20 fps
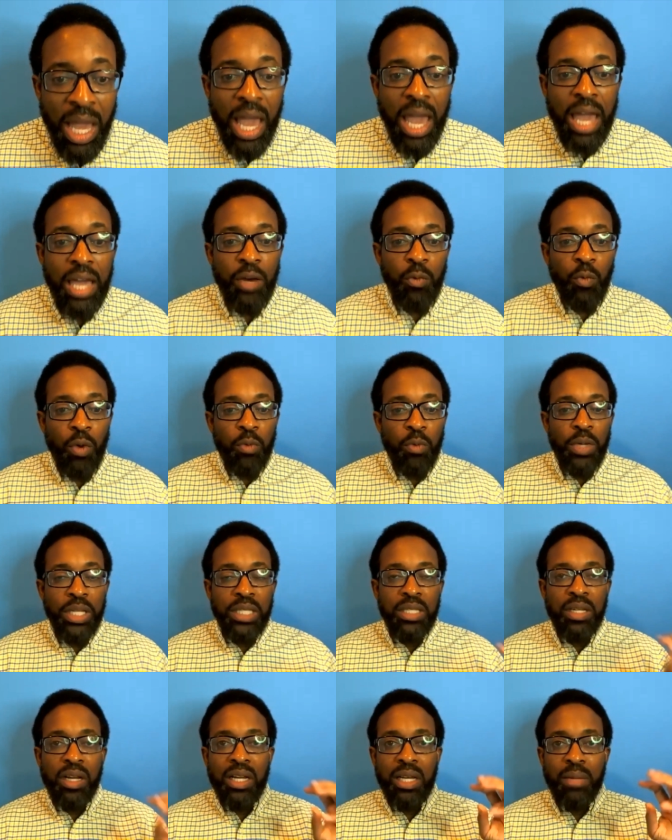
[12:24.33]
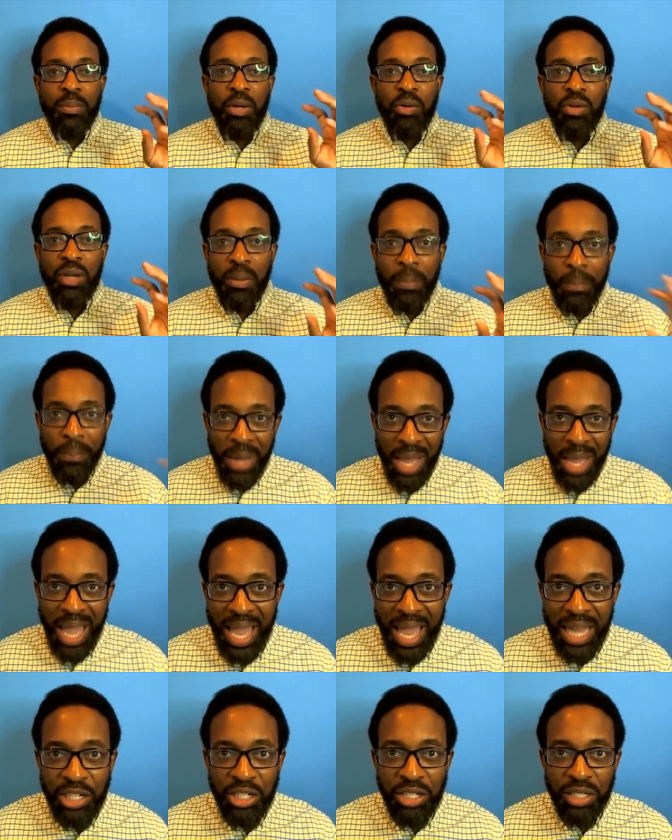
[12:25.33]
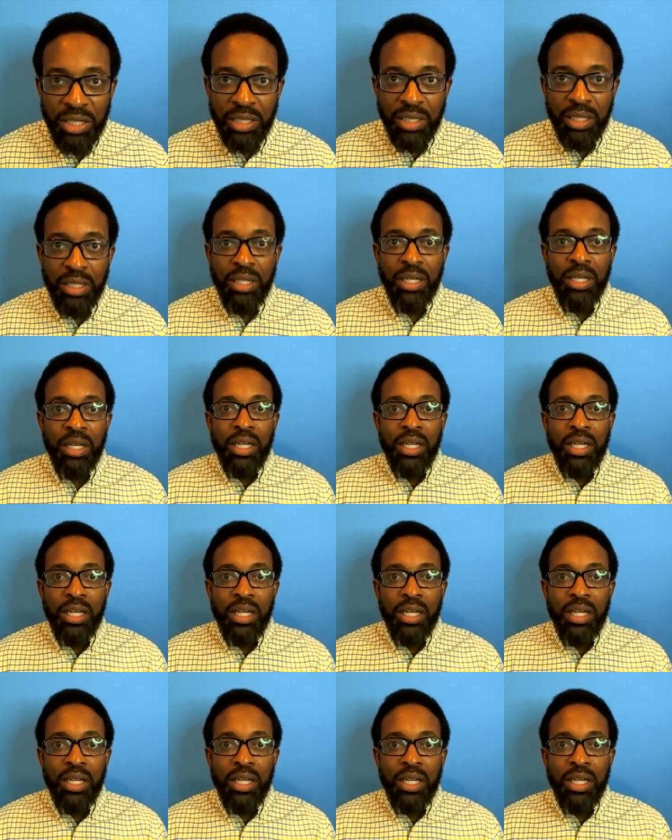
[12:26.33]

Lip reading: And when we talk about compassion,